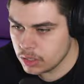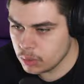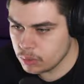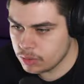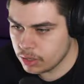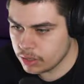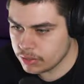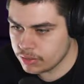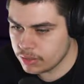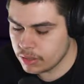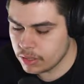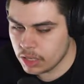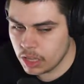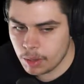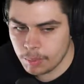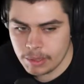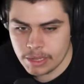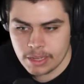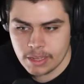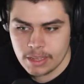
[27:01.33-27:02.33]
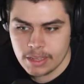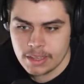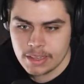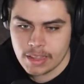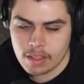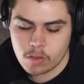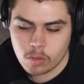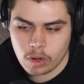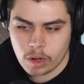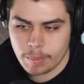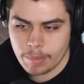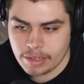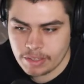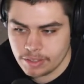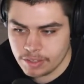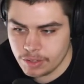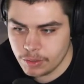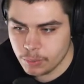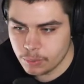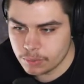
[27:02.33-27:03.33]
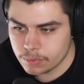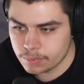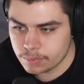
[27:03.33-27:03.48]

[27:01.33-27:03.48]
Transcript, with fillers: Go talk to the lobby. That's what I meant to do.